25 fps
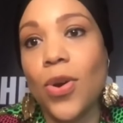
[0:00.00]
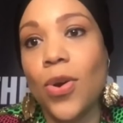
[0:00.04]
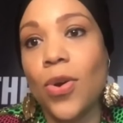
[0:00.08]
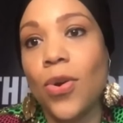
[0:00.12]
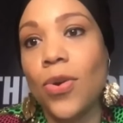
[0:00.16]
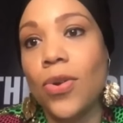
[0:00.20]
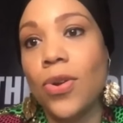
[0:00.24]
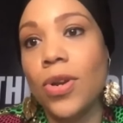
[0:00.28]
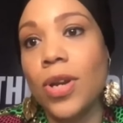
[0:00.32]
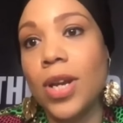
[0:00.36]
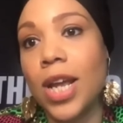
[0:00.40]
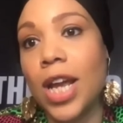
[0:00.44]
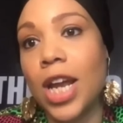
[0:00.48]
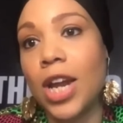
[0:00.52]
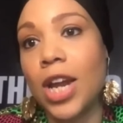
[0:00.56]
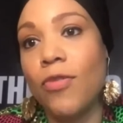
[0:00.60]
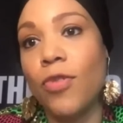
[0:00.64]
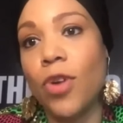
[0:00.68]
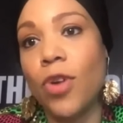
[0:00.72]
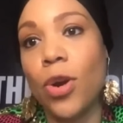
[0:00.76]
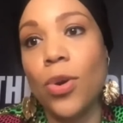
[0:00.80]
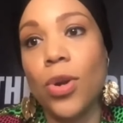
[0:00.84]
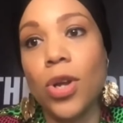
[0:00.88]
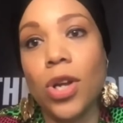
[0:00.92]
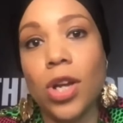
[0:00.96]
on a
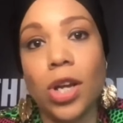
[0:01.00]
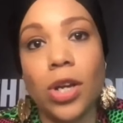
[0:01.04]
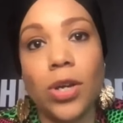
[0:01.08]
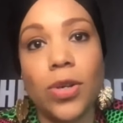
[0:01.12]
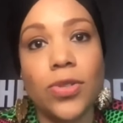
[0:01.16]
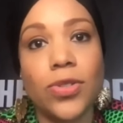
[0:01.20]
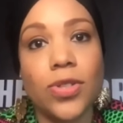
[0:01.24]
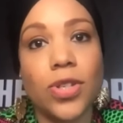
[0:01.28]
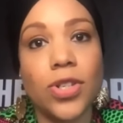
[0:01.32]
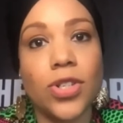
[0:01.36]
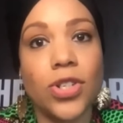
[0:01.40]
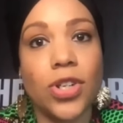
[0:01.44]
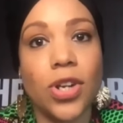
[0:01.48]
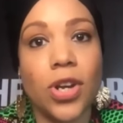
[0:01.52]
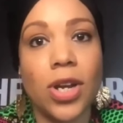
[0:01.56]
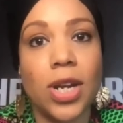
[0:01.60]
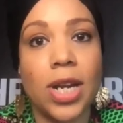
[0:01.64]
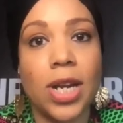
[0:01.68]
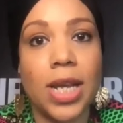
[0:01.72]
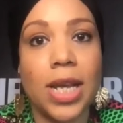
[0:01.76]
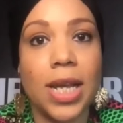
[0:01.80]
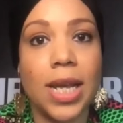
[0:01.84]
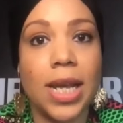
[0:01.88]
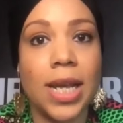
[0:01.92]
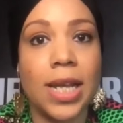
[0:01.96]
roller coaster
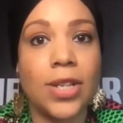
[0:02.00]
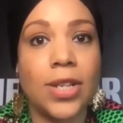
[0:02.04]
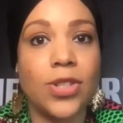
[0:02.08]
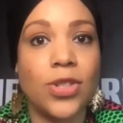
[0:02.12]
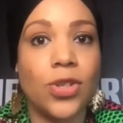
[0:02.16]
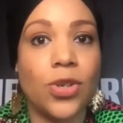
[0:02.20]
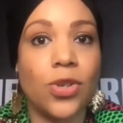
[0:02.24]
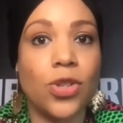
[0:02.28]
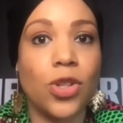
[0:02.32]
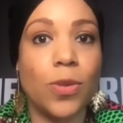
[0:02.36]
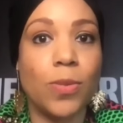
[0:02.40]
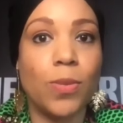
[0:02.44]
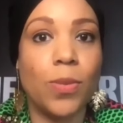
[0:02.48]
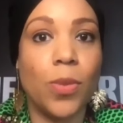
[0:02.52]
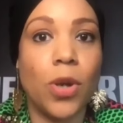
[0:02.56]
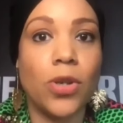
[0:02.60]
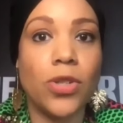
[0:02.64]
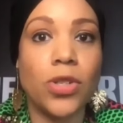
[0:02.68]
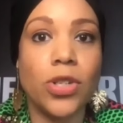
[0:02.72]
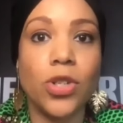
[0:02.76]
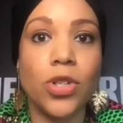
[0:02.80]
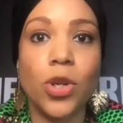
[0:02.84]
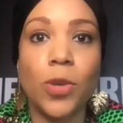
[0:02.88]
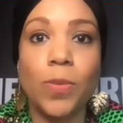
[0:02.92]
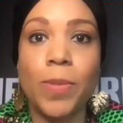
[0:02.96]
journey into the
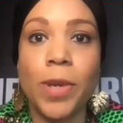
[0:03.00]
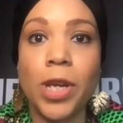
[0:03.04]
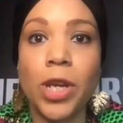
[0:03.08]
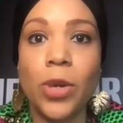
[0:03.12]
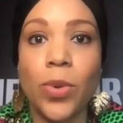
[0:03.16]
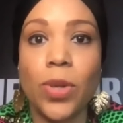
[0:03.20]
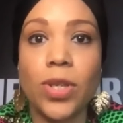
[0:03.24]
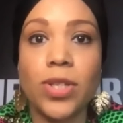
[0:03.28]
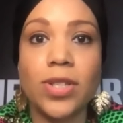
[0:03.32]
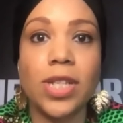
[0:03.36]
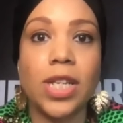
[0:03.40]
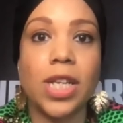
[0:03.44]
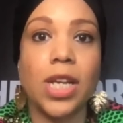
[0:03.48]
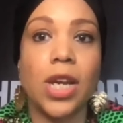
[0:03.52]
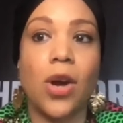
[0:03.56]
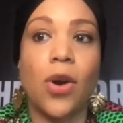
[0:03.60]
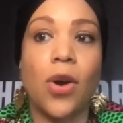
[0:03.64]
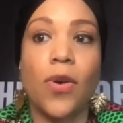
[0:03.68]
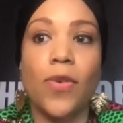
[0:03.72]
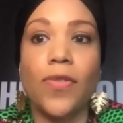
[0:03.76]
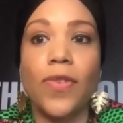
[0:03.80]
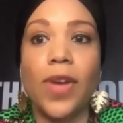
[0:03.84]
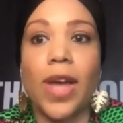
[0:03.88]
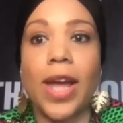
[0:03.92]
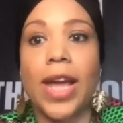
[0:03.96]
modern ubiquity
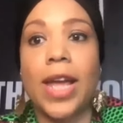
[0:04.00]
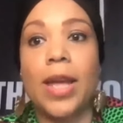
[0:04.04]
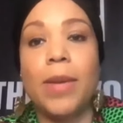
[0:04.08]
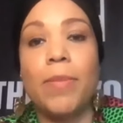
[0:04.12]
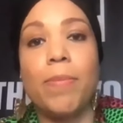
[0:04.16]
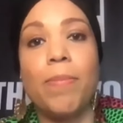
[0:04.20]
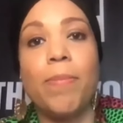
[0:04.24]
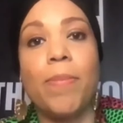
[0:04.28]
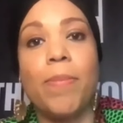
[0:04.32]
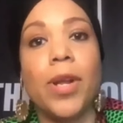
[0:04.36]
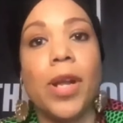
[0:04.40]
of a